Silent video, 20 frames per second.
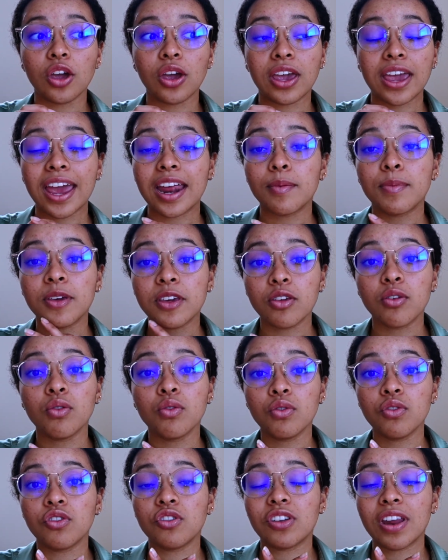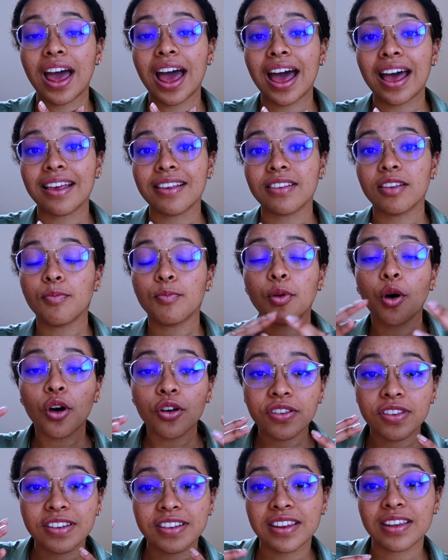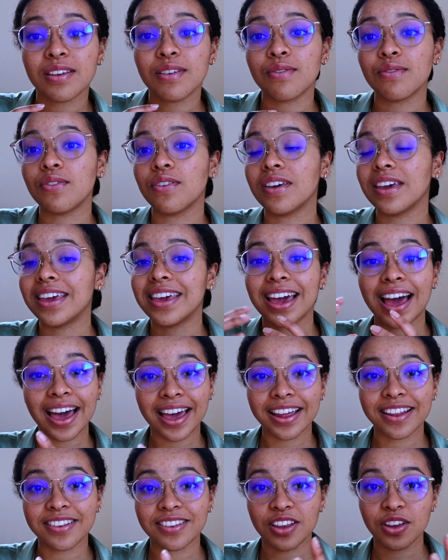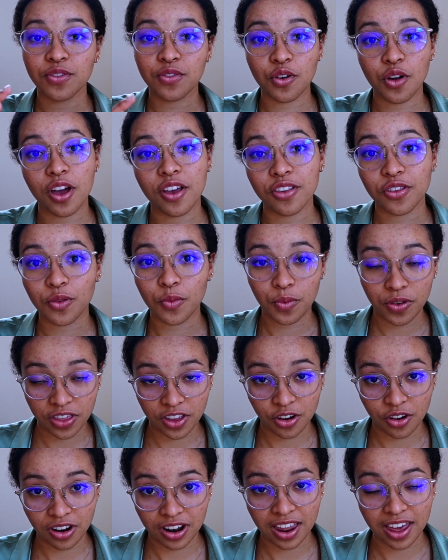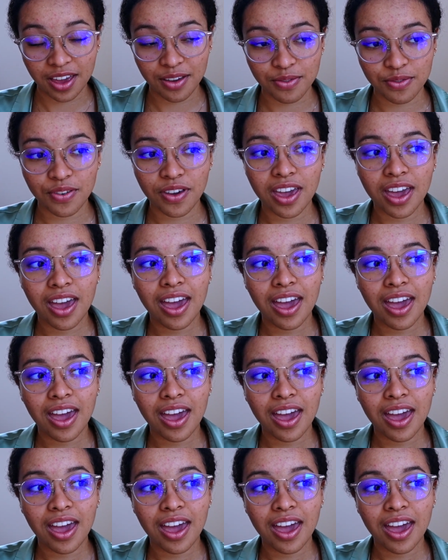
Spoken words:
can be used as positive guides for us within our life.